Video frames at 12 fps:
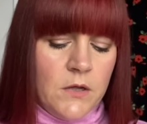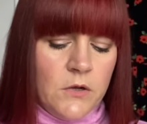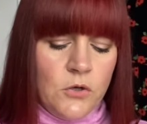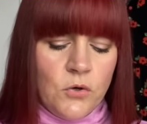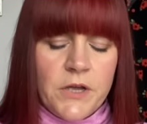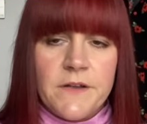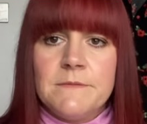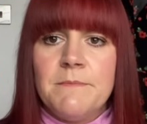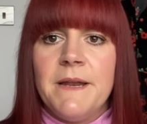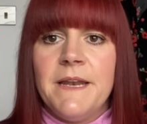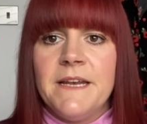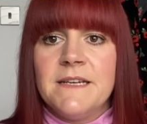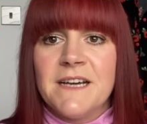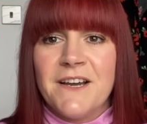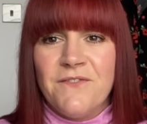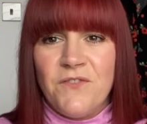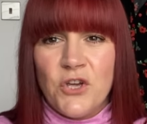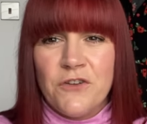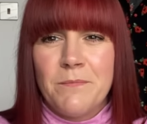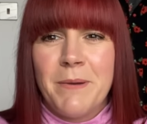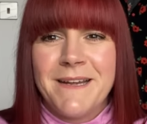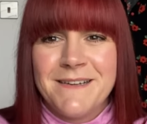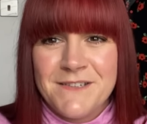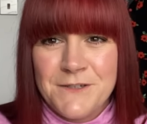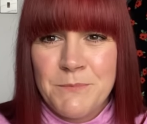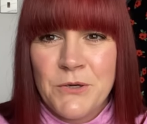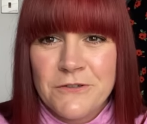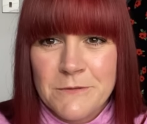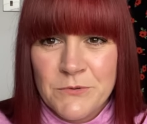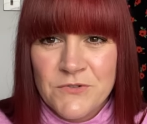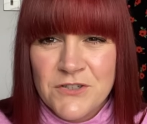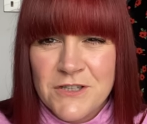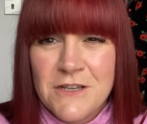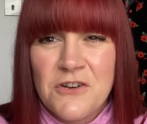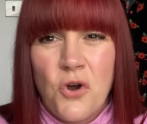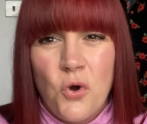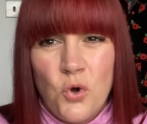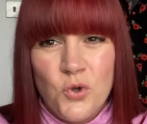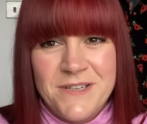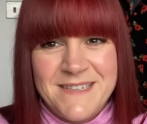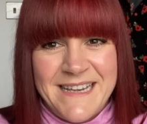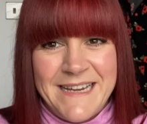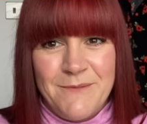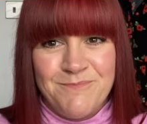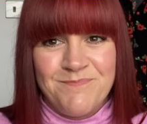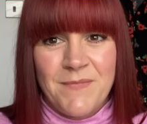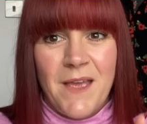look at as many diverse patterns as possible so that they're not all the same.